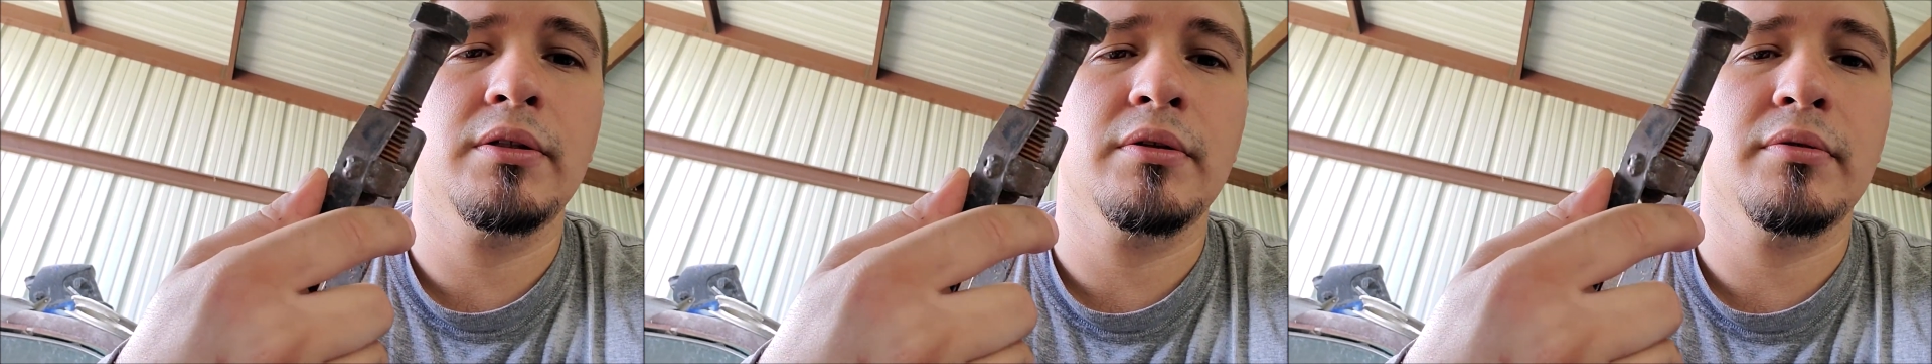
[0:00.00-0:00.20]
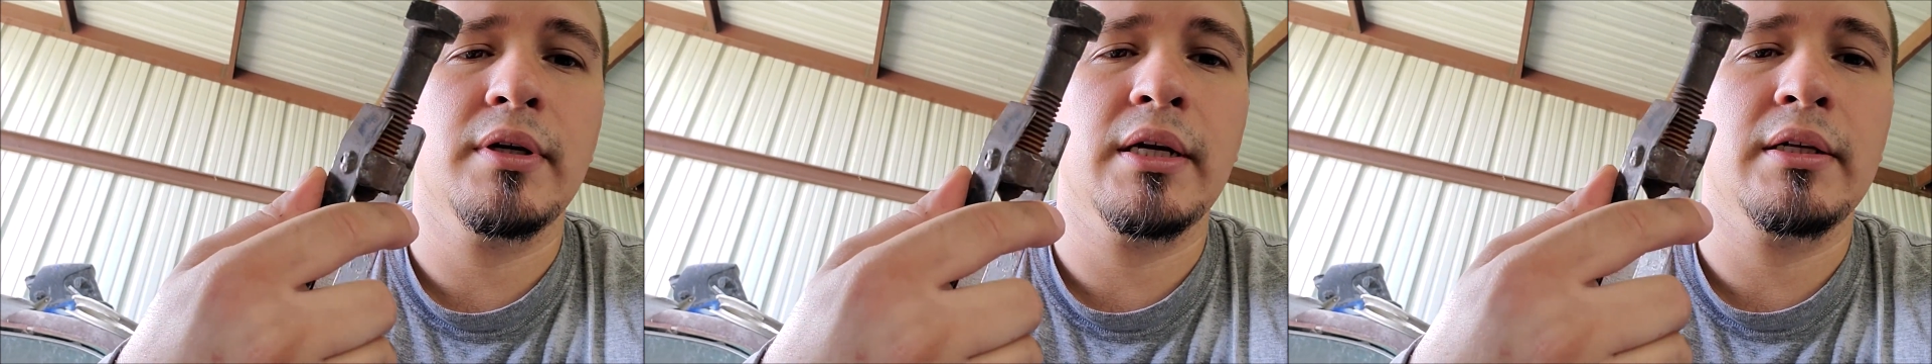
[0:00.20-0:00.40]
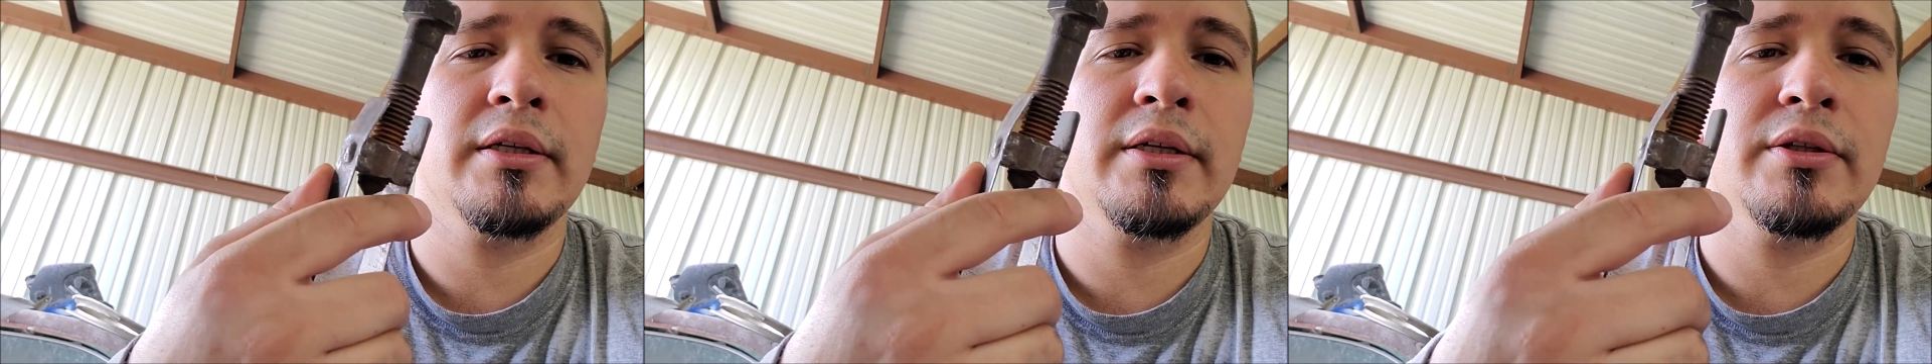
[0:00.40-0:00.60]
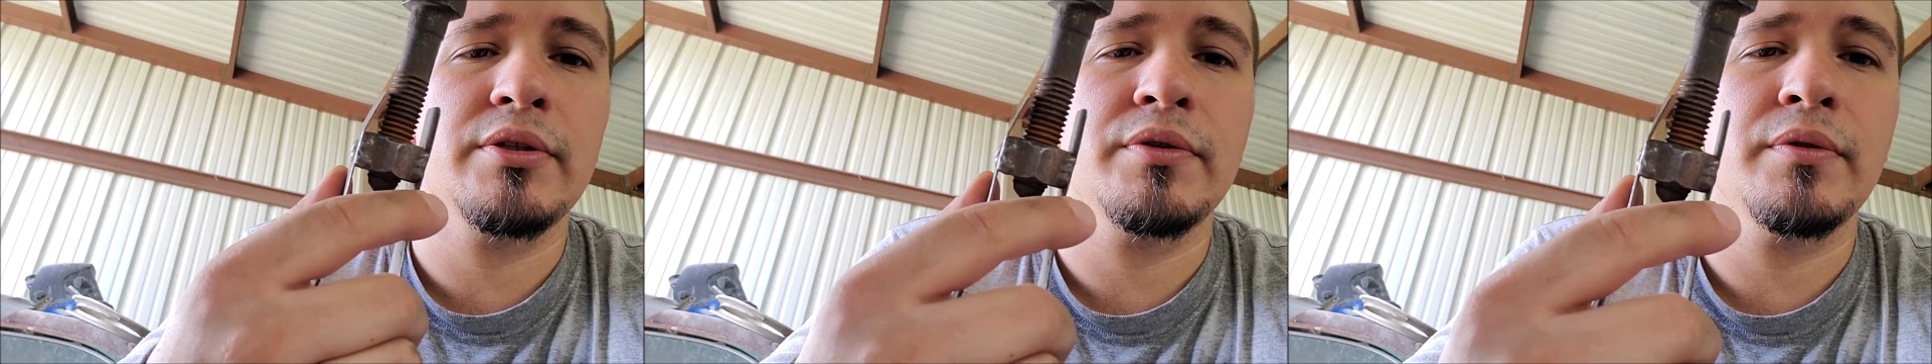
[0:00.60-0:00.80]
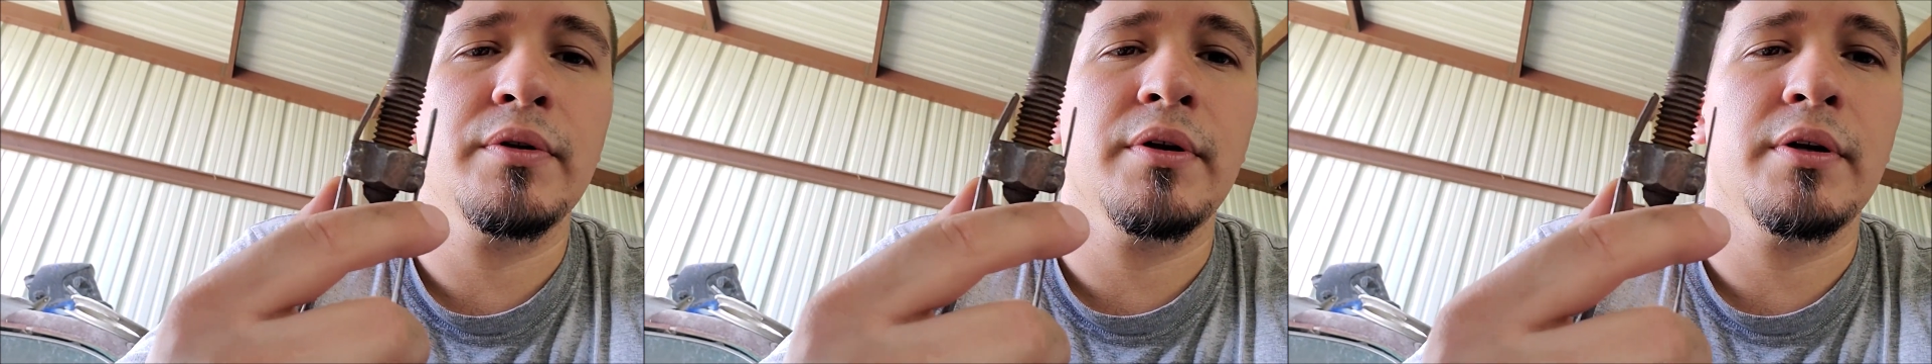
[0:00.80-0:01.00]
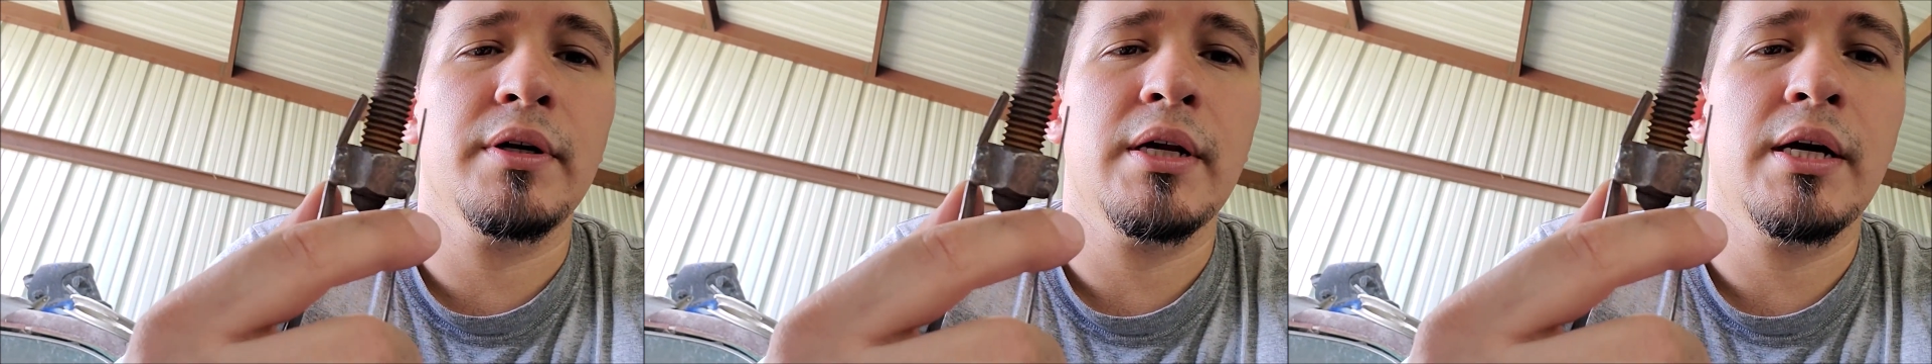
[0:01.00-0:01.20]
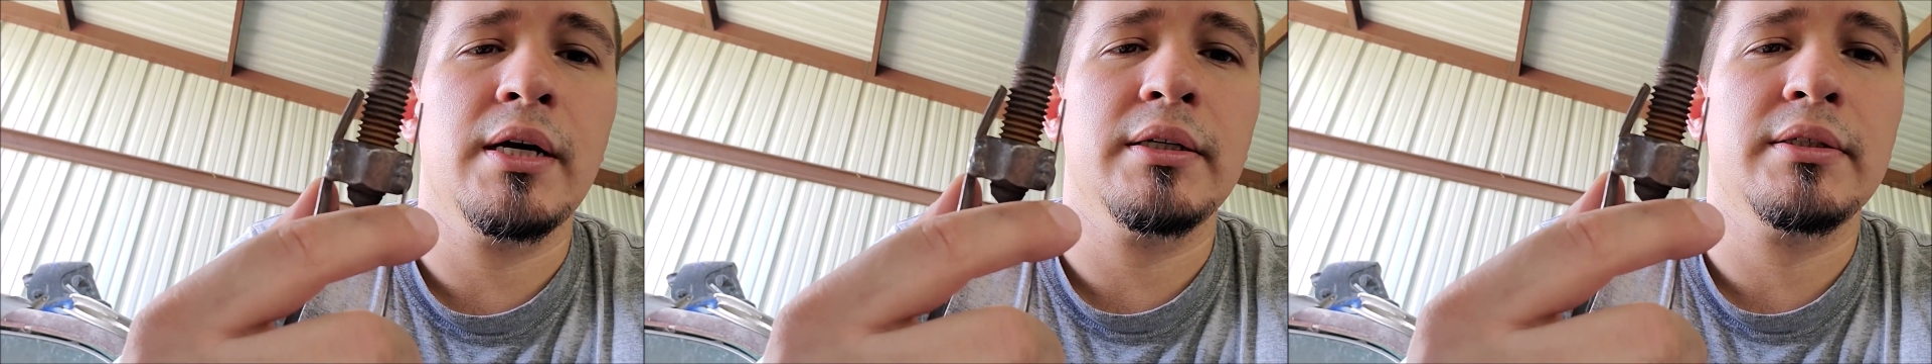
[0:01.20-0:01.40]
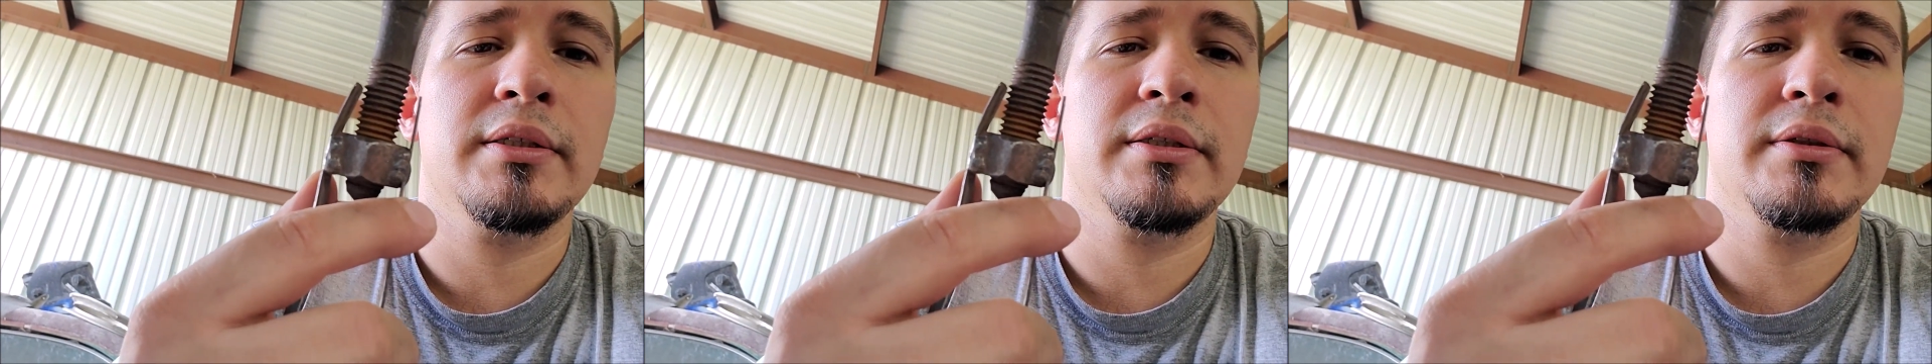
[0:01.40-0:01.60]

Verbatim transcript: directly to your nut